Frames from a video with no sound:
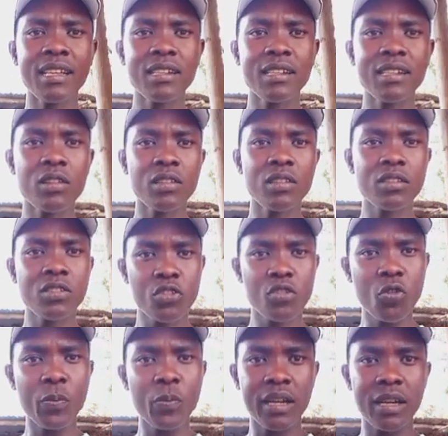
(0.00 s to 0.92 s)
strong
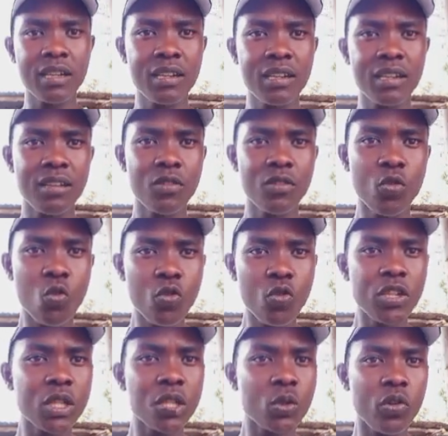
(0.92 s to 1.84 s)
milk, good
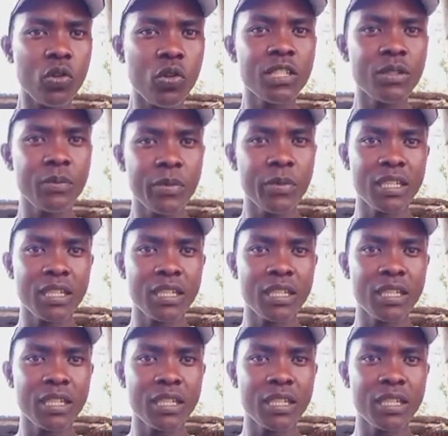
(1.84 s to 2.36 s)
quality milk,